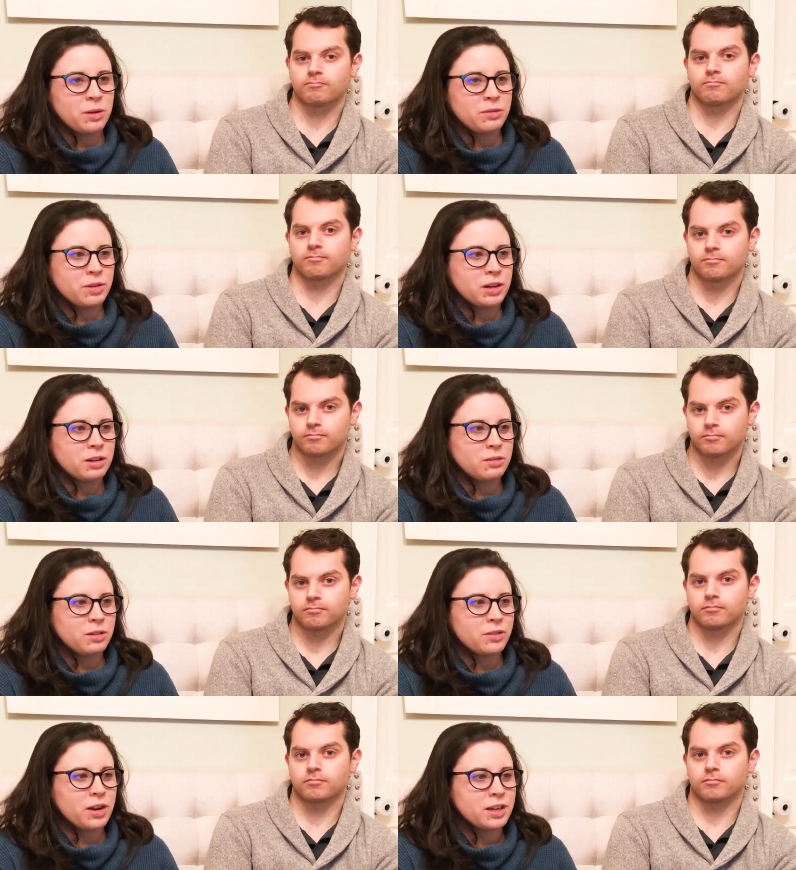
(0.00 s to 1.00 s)
Speaker 1: We're
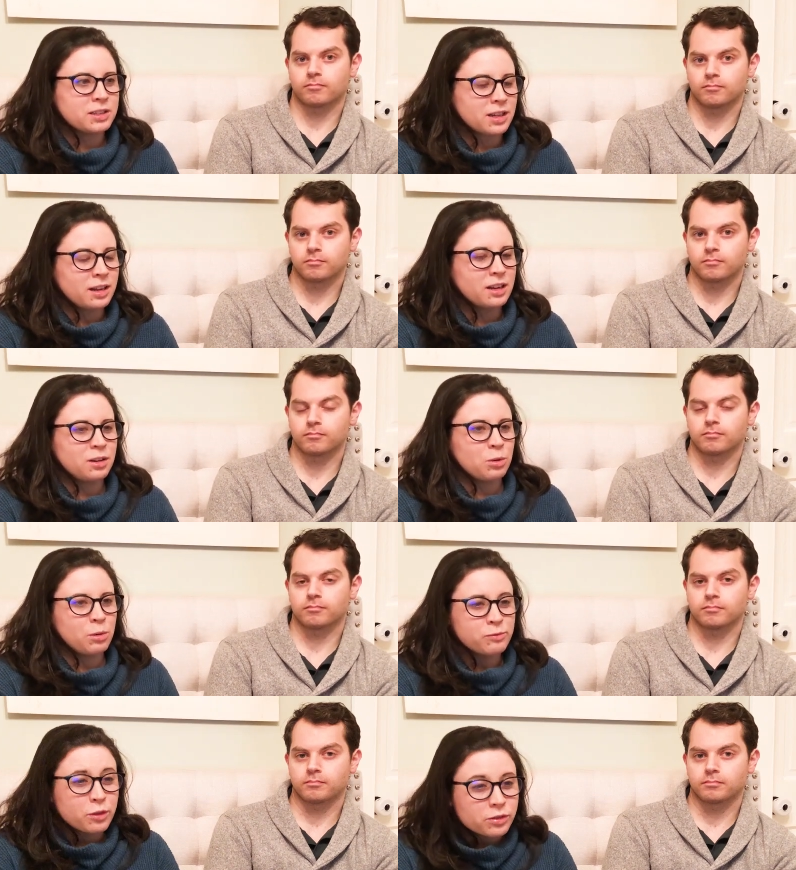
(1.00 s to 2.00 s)
very excited and
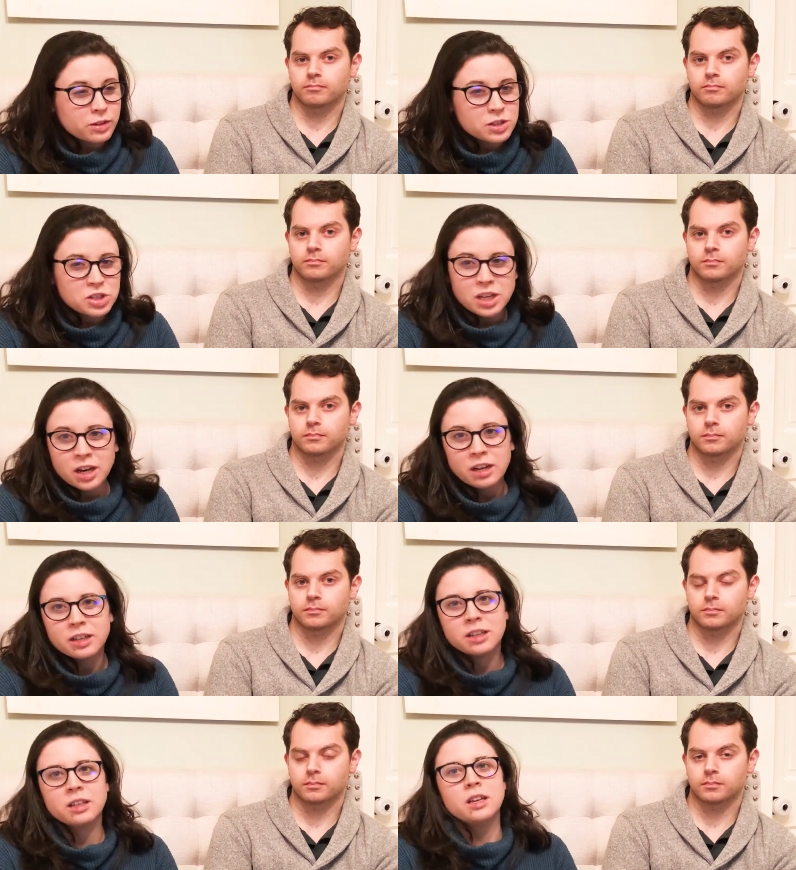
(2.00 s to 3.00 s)
hopeful for this year,
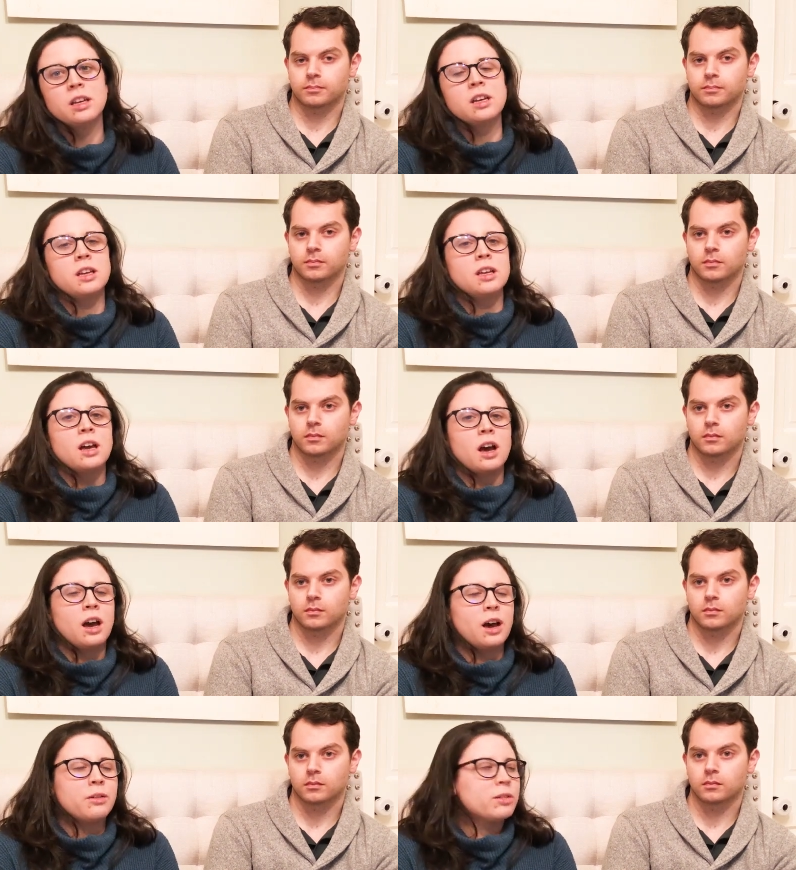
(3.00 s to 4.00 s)

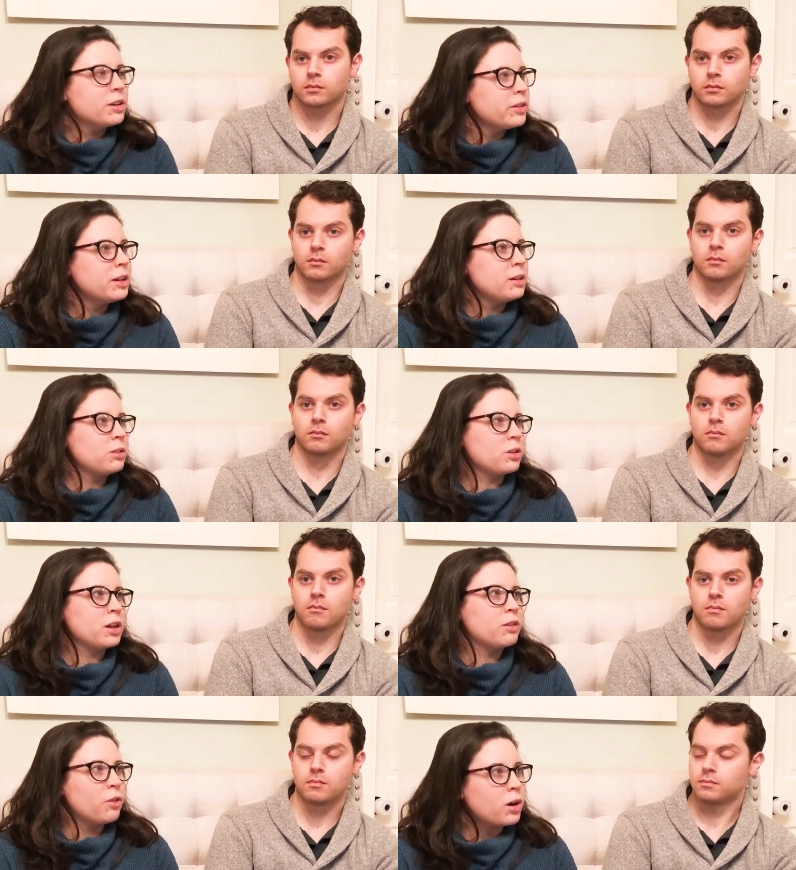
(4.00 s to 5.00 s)
and really looking
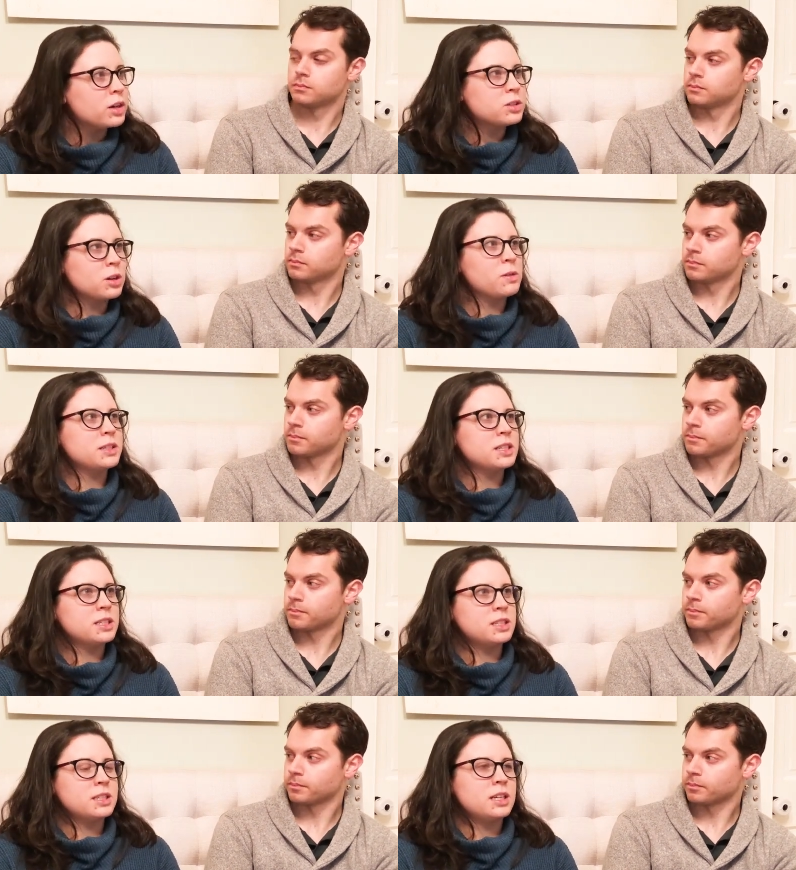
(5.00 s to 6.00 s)
forward to going to
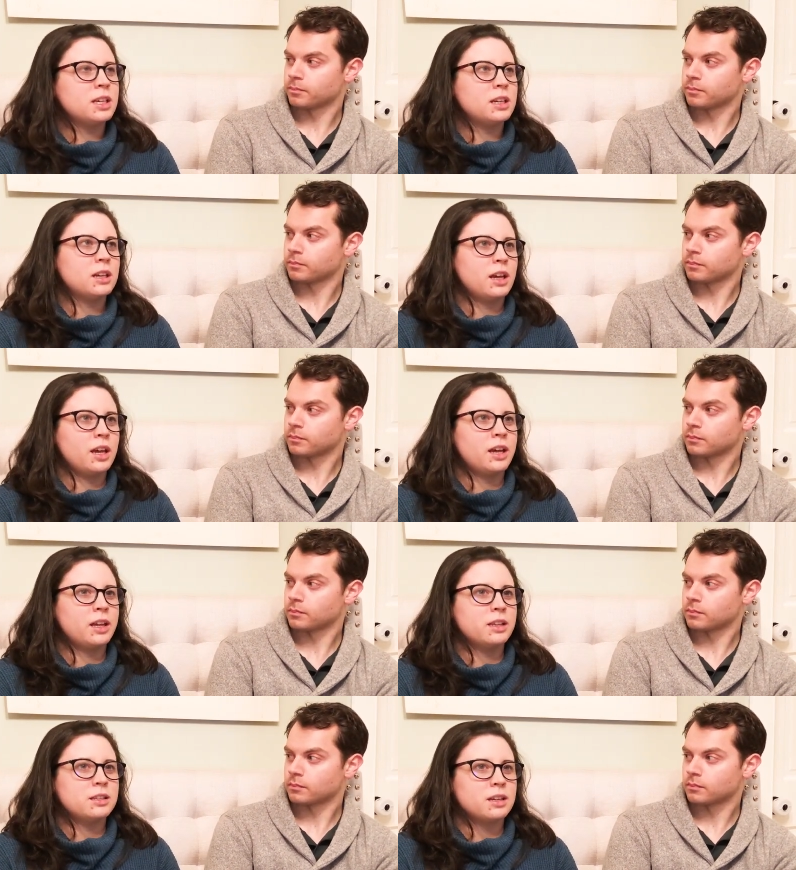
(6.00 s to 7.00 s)
Disney and
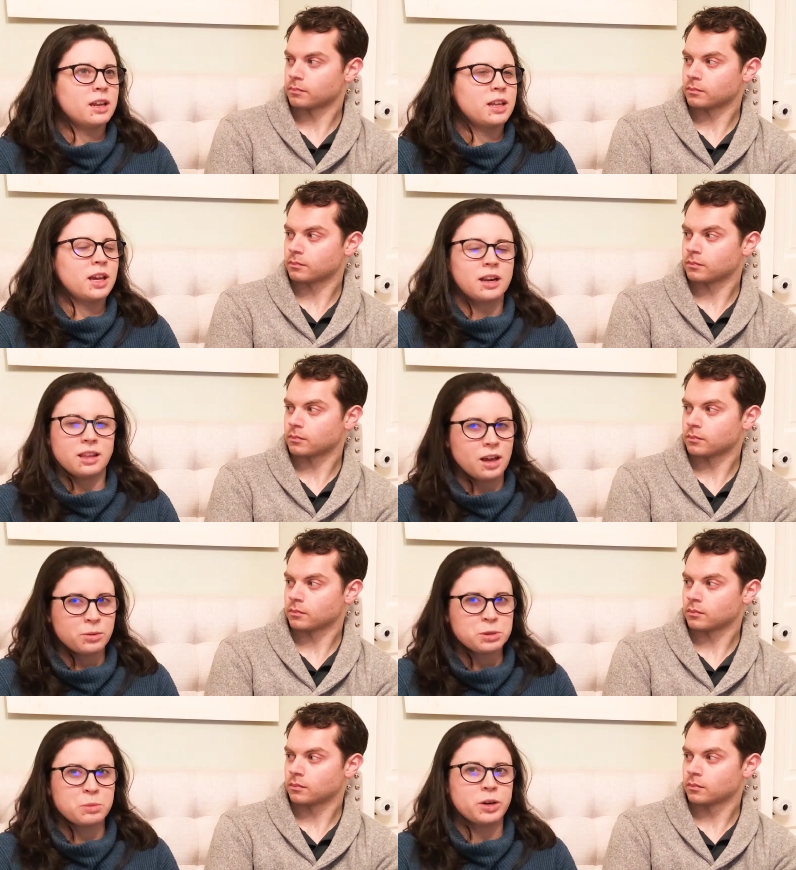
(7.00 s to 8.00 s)
getting out of the house
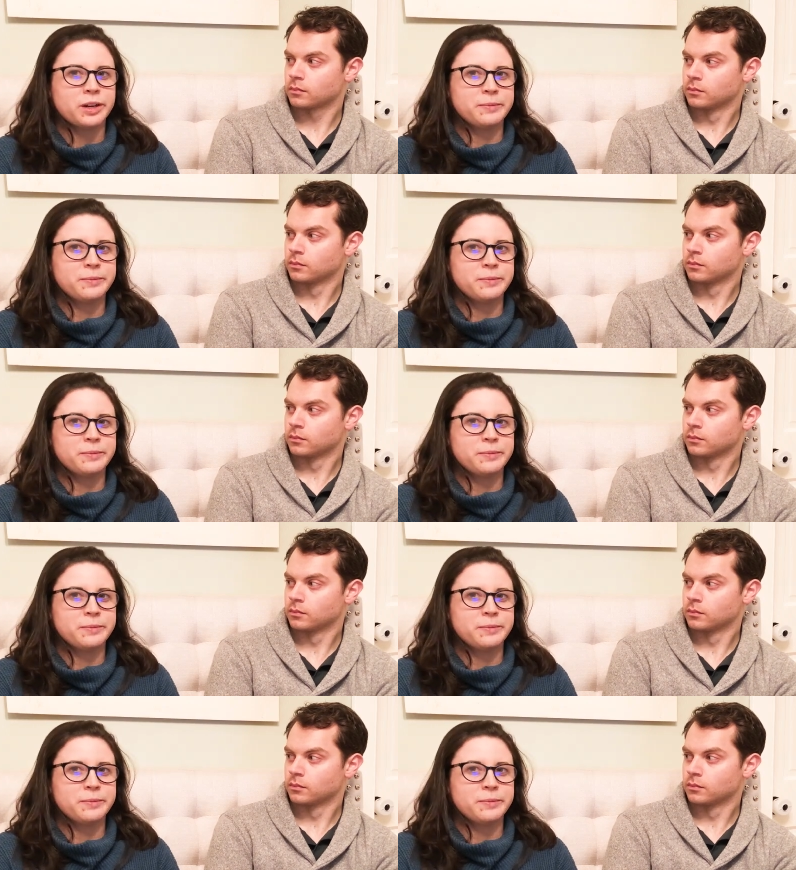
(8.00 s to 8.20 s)
more.